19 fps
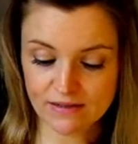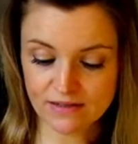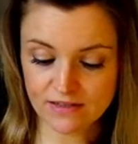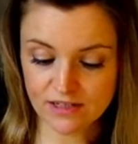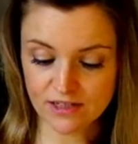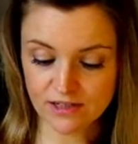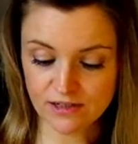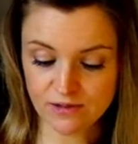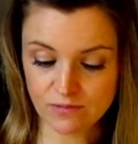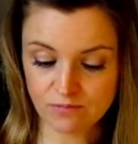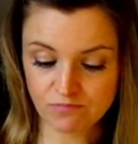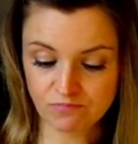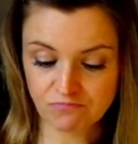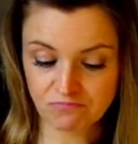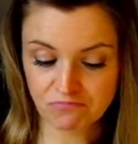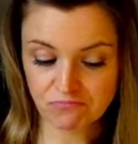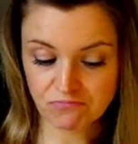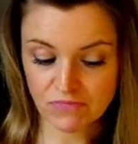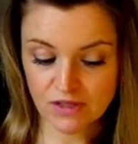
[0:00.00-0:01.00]
So
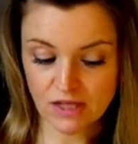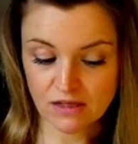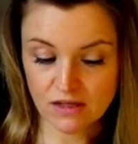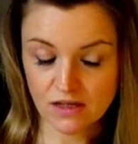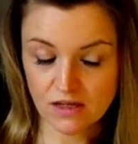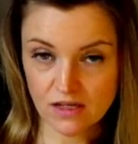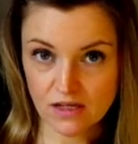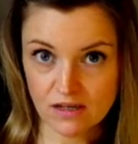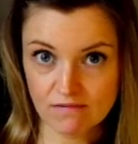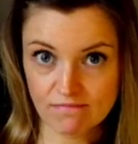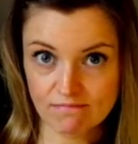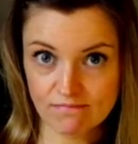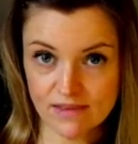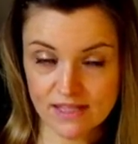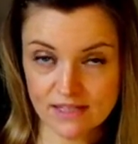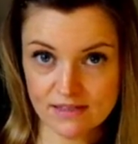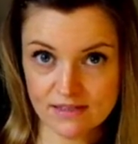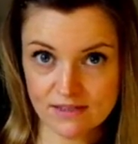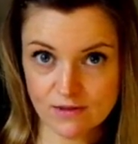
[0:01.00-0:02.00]

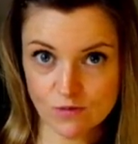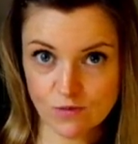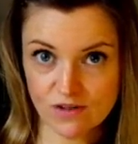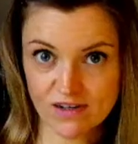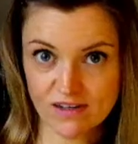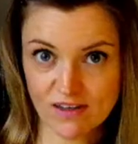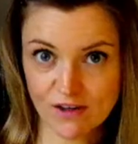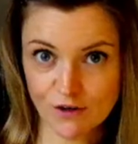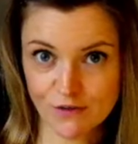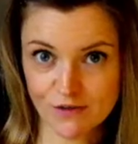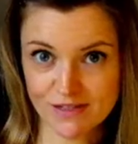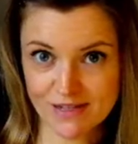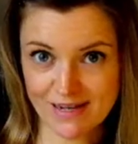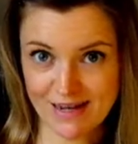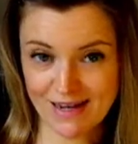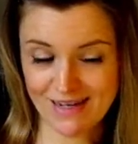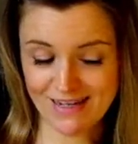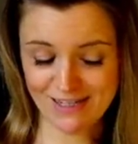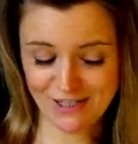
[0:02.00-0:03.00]
this is one of those
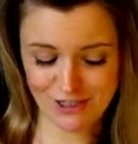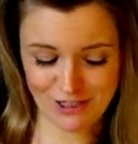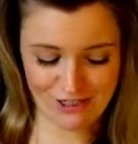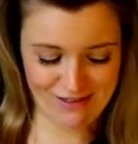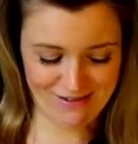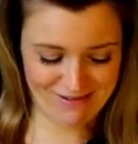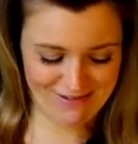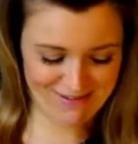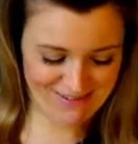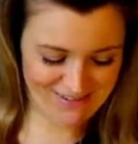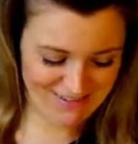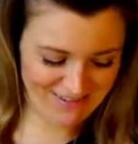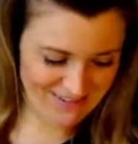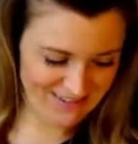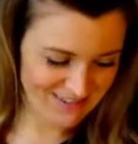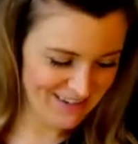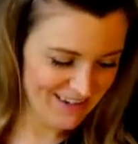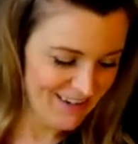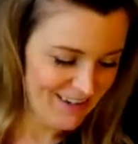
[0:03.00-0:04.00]
occasions.
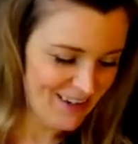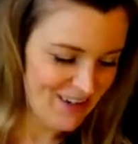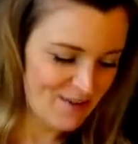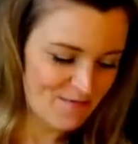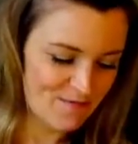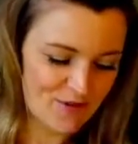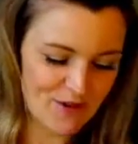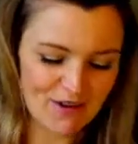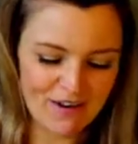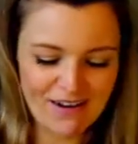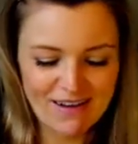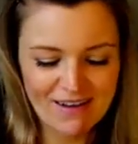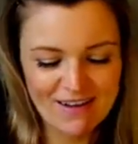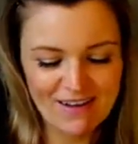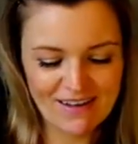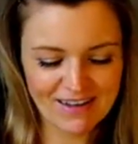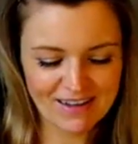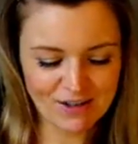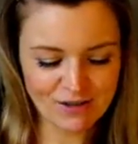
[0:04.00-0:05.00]
But
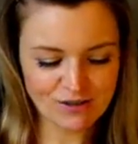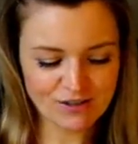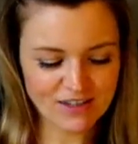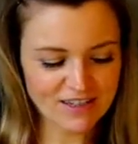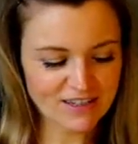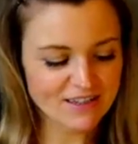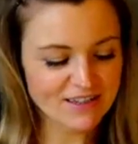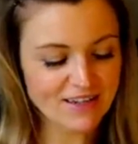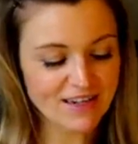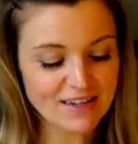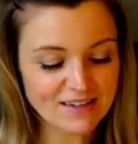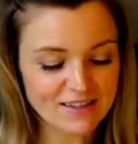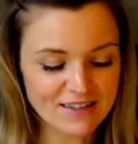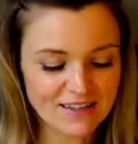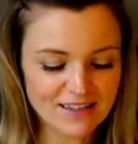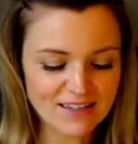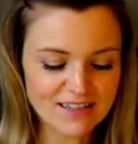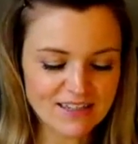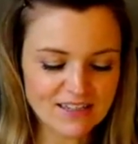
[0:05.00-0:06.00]
it's
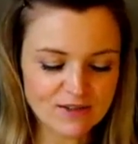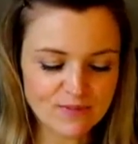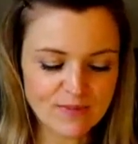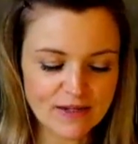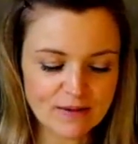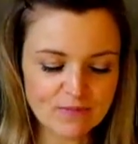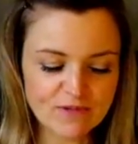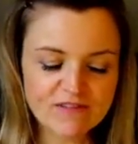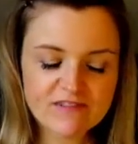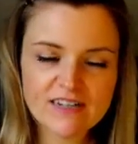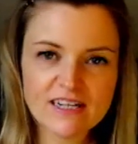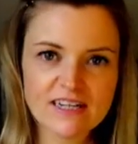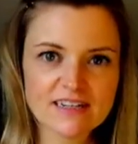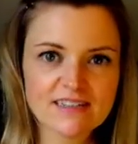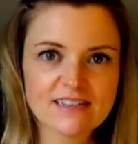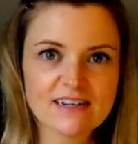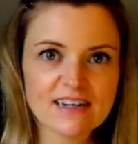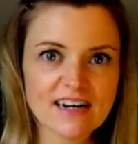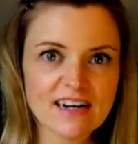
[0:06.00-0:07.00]
at least made me
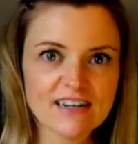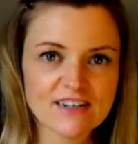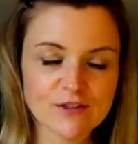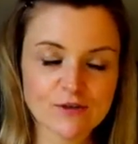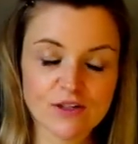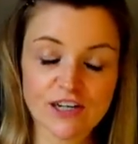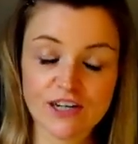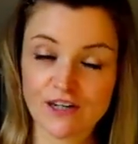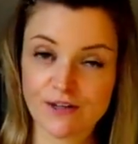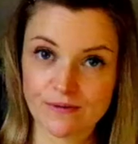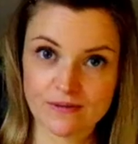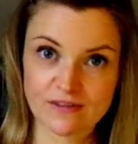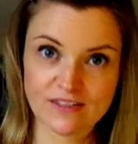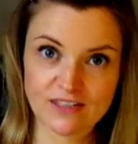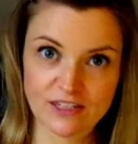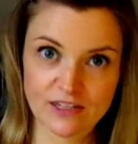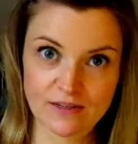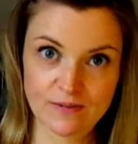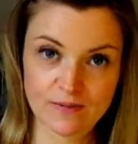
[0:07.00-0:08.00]
realize I can do a coat,
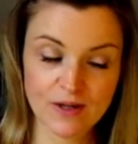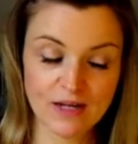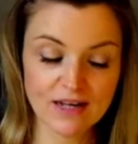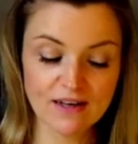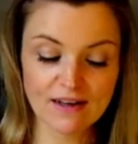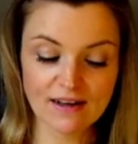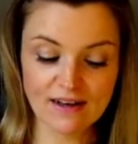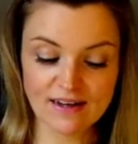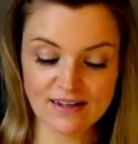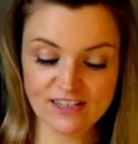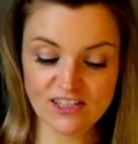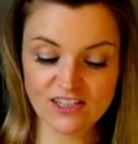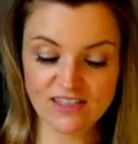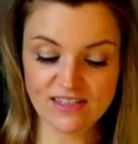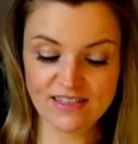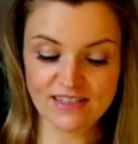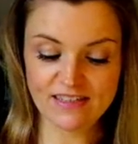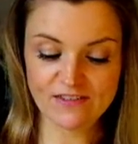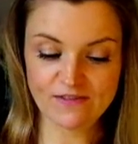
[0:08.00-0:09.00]
so I just
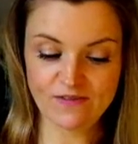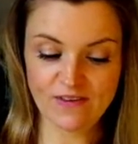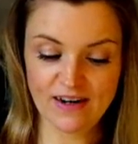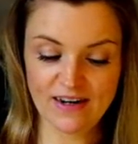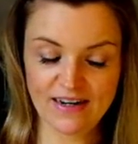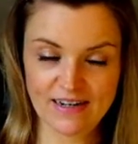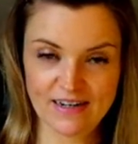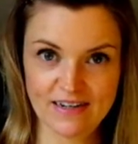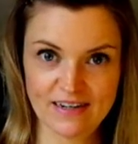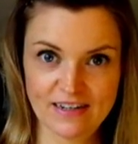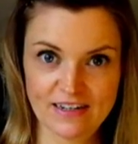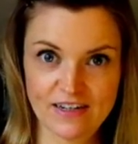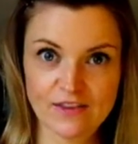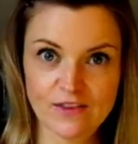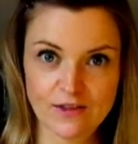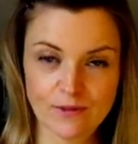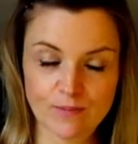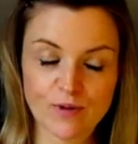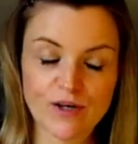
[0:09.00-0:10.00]
need to find
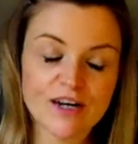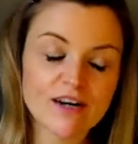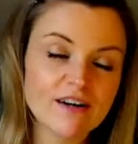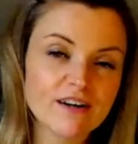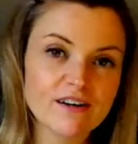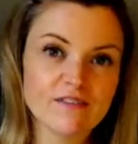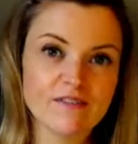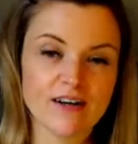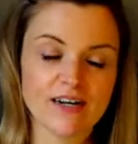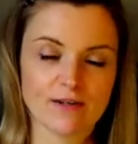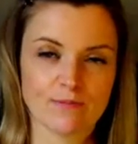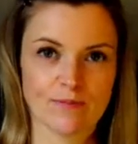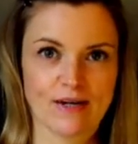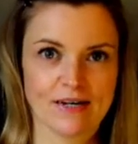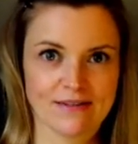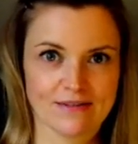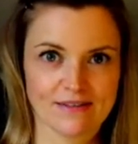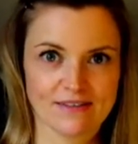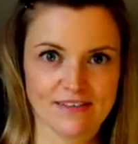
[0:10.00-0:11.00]
the perfect
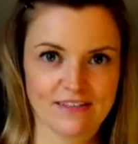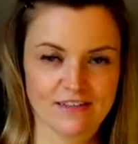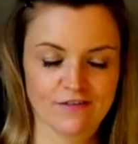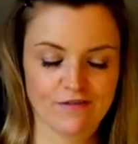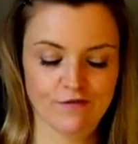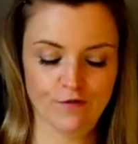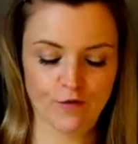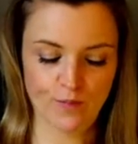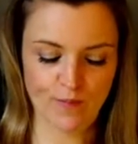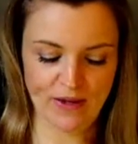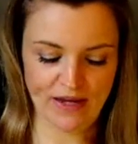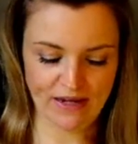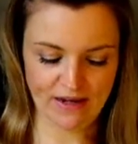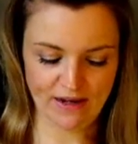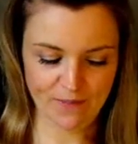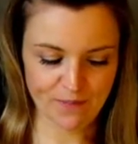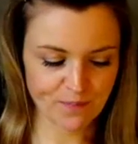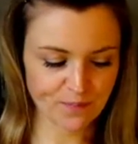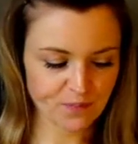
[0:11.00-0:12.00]
pattern for me.